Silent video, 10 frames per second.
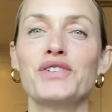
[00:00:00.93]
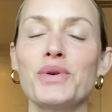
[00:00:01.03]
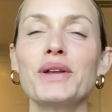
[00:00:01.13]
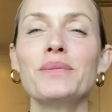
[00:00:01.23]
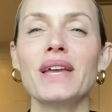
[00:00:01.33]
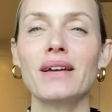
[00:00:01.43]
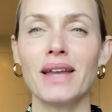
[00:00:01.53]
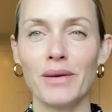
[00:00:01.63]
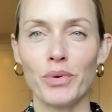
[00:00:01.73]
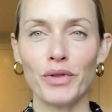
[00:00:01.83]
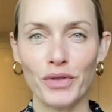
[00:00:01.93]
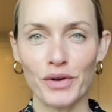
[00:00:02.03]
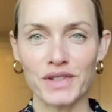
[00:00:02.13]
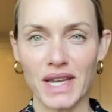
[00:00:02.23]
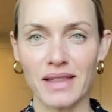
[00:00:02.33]
Join me on April
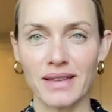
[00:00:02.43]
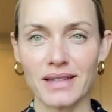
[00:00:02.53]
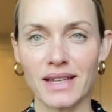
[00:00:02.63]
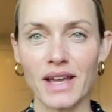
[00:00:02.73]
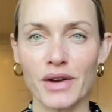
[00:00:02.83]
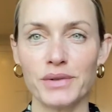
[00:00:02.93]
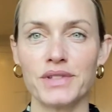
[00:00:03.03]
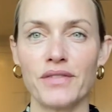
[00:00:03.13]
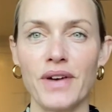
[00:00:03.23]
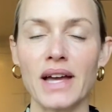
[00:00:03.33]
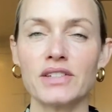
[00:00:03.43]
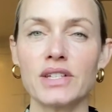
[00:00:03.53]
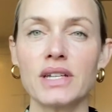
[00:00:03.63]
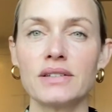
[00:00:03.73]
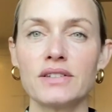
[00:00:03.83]
thirteenth as I host the
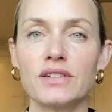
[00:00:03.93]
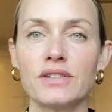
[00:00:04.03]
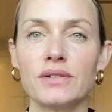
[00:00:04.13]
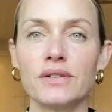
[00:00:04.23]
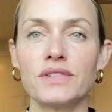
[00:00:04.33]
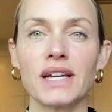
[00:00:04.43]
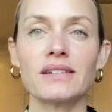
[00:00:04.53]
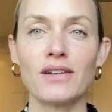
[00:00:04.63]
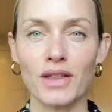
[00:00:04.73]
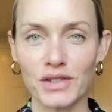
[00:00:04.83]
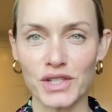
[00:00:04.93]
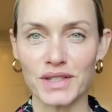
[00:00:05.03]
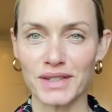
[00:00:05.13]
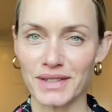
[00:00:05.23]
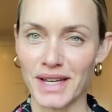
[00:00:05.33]
Fashion Institute of Technology
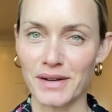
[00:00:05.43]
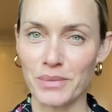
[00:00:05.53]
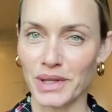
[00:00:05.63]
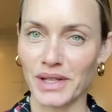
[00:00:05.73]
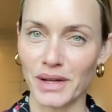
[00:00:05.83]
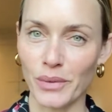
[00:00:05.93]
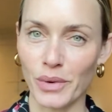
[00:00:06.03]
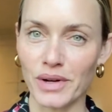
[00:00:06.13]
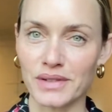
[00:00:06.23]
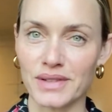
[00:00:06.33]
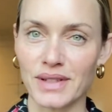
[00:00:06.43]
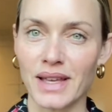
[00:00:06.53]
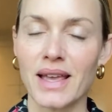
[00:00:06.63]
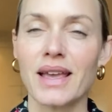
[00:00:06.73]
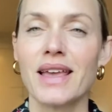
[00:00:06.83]
Sustainability Awards.
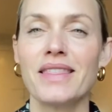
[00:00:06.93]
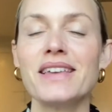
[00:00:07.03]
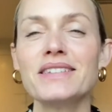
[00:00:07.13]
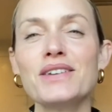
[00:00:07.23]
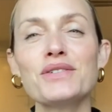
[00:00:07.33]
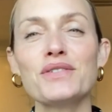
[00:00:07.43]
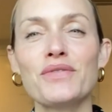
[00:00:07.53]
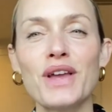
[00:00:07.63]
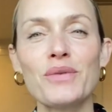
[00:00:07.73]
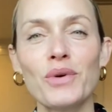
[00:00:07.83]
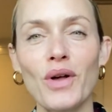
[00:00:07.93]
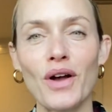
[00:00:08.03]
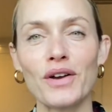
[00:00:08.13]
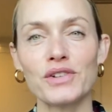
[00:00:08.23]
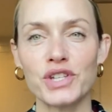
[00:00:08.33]
This year's event will
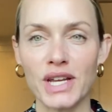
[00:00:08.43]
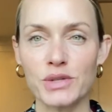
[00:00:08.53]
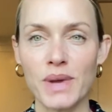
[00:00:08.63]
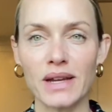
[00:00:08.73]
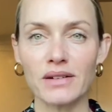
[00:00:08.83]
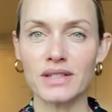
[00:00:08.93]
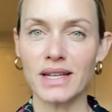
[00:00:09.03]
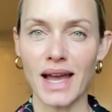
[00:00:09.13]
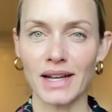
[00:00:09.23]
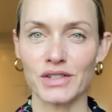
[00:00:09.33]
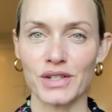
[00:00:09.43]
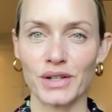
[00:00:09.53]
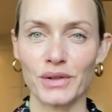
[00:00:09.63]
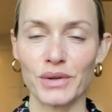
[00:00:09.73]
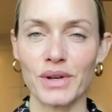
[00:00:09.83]
honor changemakers in action,
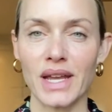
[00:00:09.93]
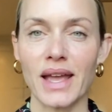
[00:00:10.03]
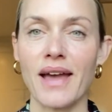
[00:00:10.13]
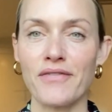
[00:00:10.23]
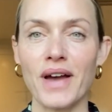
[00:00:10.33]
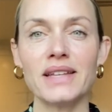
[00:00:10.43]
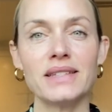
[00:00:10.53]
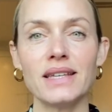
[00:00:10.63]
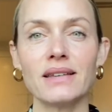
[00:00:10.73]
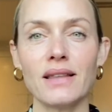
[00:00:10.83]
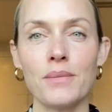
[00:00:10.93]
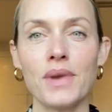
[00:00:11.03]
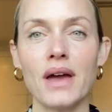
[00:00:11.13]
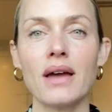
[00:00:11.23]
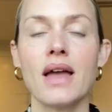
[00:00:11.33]
including F I T
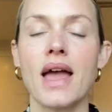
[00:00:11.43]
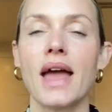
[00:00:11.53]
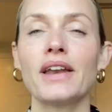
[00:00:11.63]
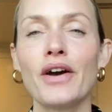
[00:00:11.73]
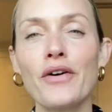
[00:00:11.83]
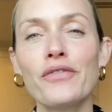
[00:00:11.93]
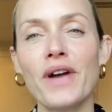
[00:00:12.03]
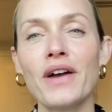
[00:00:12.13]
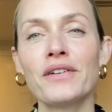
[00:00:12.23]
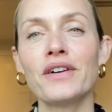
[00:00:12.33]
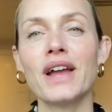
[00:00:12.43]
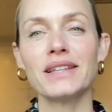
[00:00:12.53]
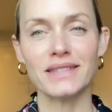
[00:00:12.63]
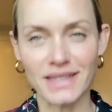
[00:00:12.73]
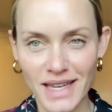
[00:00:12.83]
alumna and co-founder
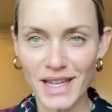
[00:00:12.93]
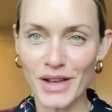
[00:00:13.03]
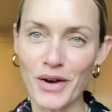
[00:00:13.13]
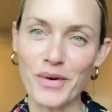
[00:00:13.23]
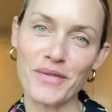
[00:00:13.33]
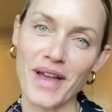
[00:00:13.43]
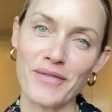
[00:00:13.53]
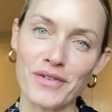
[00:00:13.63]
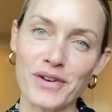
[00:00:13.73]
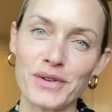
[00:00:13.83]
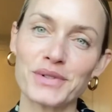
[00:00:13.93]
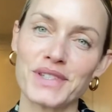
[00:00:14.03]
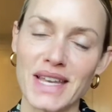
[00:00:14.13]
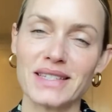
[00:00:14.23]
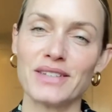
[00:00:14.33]
and C E O of Evrnu,
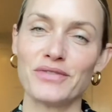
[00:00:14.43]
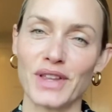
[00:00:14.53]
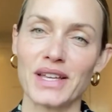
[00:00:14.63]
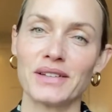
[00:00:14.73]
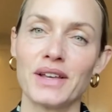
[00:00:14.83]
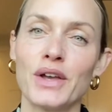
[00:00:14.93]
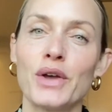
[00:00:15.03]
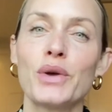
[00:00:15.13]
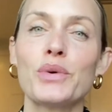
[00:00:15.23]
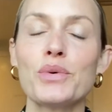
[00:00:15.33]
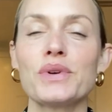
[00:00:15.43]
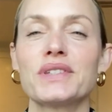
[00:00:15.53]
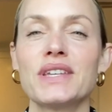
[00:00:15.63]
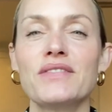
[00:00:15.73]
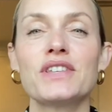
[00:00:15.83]
Stacy Flynn, who will
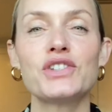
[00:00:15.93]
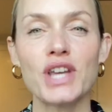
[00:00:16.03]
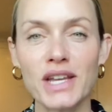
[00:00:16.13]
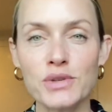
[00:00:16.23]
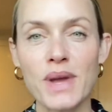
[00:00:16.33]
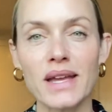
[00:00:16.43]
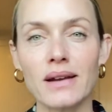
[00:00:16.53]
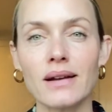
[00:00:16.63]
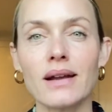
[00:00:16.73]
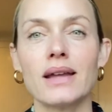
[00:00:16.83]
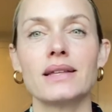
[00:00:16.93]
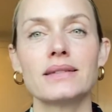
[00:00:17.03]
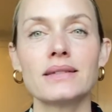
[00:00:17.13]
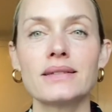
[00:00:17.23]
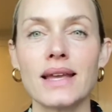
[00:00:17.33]
receive the Changemaker in
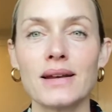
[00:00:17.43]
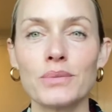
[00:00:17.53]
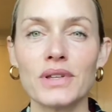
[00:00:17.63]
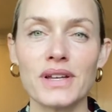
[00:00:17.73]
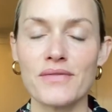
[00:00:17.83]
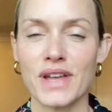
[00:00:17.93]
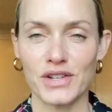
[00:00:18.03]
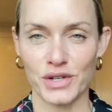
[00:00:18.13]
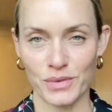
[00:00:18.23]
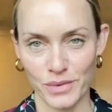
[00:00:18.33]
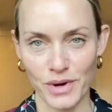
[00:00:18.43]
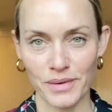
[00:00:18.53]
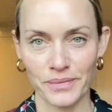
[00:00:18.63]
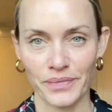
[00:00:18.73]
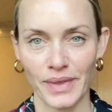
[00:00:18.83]
Sustainable Innovation
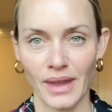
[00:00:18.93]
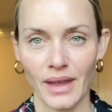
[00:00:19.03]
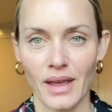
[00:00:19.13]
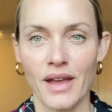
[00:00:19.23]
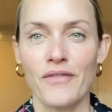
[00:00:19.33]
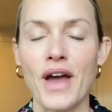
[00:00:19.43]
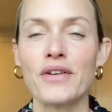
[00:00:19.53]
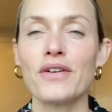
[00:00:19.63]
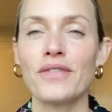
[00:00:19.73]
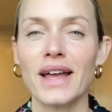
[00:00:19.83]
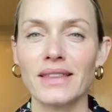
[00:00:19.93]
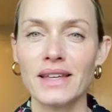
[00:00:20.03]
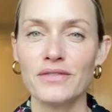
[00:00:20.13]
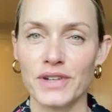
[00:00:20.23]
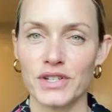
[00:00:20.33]
Award. Founder of
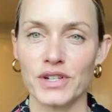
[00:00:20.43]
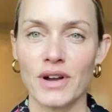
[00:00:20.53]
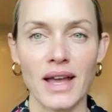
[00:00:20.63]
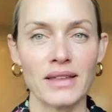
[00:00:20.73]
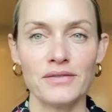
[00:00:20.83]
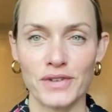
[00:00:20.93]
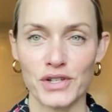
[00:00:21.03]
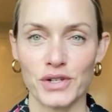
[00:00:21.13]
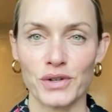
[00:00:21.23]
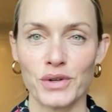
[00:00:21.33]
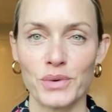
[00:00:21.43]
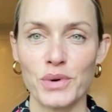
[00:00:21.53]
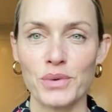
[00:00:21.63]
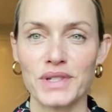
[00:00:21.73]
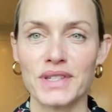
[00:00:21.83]
Eileen Fisher, Eileen Fisher, who
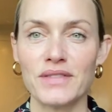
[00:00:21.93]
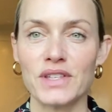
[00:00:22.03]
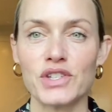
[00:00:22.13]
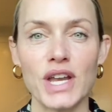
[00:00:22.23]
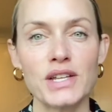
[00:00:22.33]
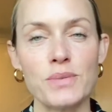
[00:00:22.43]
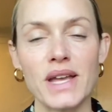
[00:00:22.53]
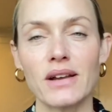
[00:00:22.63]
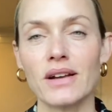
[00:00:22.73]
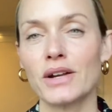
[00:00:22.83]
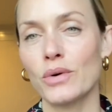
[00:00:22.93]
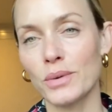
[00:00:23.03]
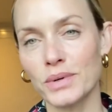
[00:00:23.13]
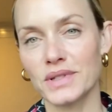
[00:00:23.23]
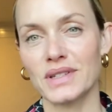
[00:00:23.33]
will receive the Changemaker in
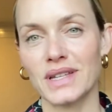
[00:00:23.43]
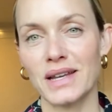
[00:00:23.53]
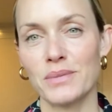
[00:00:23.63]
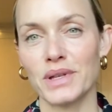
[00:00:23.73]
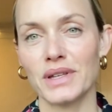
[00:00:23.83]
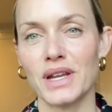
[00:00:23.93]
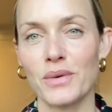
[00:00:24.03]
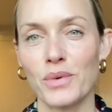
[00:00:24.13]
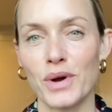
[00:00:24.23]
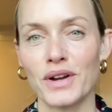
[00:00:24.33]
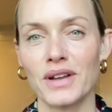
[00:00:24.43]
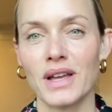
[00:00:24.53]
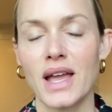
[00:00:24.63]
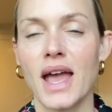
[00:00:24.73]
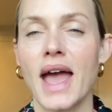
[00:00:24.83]
Corporate Sustainability Award,
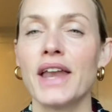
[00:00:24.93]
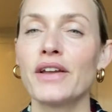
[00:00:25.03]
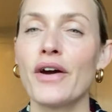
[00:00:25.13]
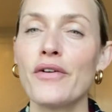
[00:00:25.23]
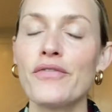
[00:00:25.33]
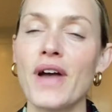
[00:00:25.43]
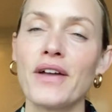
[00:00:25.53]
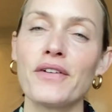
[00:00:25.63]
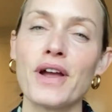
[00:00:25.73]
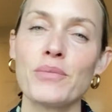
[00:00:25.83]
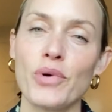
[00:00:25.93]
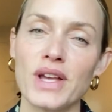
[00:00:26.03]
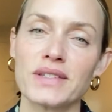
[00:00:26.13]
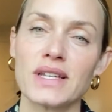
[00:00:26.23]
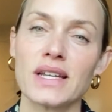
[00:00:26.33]
and co-founder and
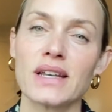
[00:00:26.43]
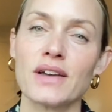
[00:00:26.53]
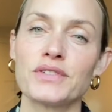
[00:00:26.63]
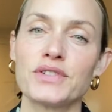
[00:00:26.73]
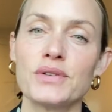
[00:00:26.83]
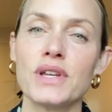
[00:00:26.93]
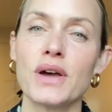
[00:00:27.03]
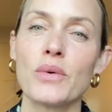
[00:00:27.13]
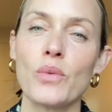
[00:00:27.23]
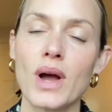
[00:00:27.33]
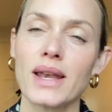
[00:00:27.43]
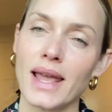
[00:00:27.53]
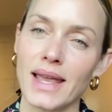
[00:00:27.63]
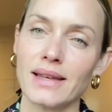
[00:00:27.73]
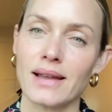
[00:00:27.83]
president of Studio one
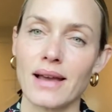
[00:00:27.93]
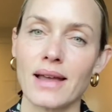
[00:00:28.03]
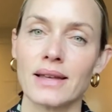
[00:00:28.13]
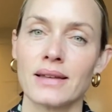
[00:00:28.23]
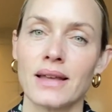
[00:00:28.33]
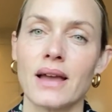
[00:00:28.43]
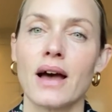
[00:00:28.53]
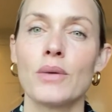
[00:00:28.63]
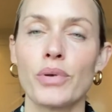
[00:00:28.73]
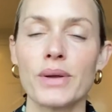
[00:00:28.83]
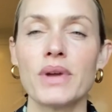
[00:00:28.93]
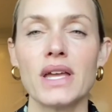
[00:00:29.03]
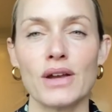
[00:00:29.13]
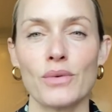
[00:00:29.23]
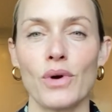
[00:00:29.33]
eighty-nine,
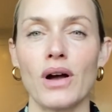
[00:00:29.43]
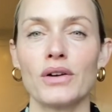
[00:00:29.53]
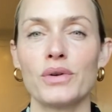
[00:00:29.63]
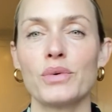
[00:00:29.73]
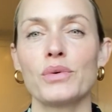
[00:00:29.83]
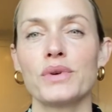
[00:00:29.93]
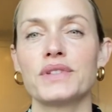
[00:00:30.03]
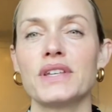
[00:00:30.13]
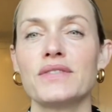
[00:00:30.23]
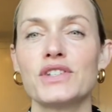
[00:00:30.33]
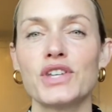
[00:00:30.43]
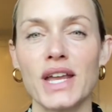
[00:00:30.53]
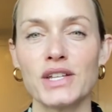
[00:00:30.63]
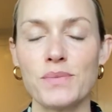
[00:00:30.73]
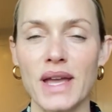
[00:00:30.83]
Abrima Irwa, who will receive the
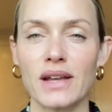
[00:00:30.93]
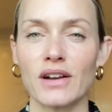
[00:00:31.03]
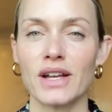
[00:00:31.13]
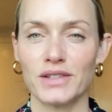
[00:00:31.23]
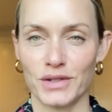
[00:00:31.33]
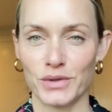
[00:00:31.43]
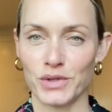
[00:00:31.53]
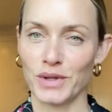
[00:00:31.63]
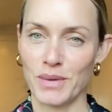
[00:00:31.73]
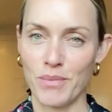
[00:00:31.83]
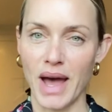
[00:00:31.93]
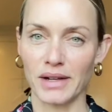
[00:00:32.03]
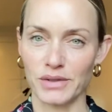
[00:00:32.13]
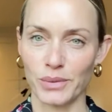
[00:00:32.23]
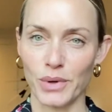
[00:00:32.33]
Changemaker in Social
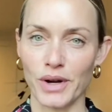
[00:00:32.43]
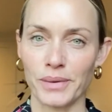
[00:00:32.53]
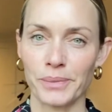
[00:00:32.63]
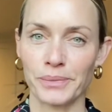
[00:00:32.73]
Impact Award.